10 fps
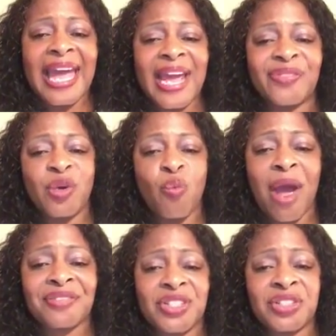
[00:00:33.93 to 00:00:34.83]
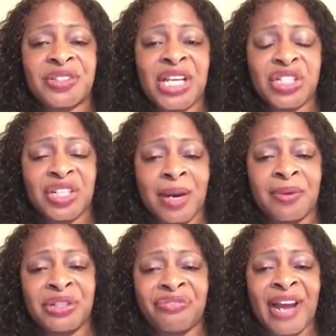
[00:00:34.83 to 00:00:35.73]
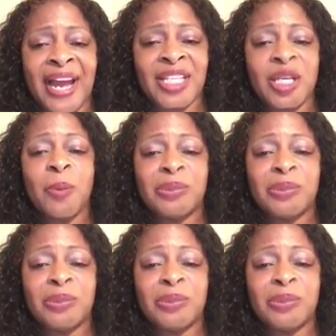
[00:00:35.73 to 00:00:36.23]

And the Webster's dictionary defines